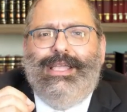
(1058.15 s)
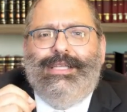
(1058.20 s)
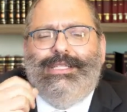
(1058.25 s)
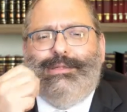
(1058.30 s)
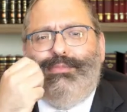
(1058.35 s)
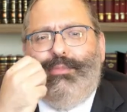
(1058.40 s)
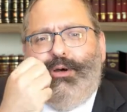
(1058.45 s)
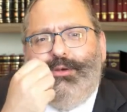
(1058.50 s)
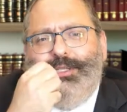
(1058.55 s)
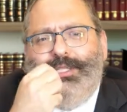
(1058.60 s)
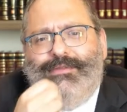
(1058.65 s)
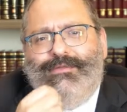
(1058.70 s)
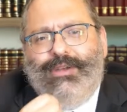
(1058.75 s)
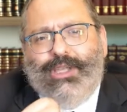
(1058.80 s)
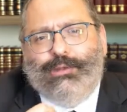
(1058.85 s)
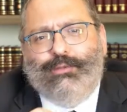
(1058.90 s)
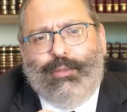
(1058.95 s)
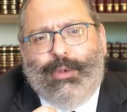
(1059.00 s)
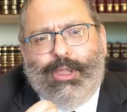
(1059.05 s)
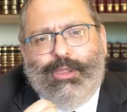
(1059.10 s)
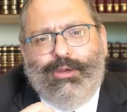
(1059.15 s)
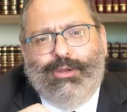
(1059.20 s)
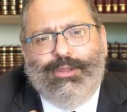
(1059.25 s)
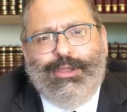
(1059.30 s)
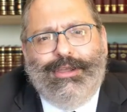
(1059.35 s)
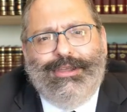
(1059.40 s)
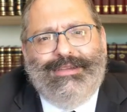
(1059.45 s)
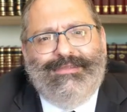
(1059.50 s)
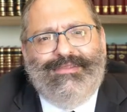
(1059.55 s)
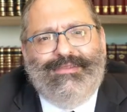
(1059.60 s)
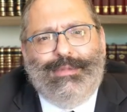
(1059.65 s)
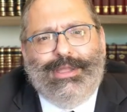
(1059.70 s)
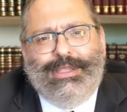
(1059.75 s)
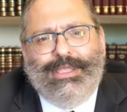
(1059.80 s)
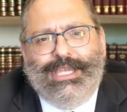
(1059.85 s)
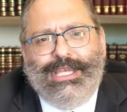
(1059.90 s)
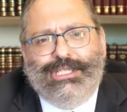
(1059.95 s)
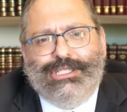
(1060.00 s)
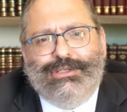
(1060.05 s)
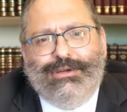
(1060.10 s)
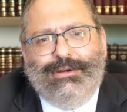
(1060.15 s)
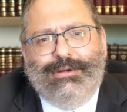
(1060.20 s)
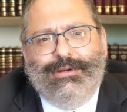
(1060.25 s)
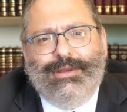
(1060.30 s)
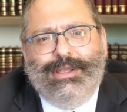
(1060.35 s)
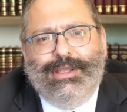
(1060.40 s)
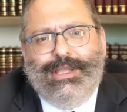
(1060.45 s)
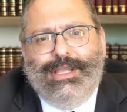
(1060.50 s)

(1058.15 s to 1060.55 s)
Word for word: He says, most of us, when we learn Torah from a teacher,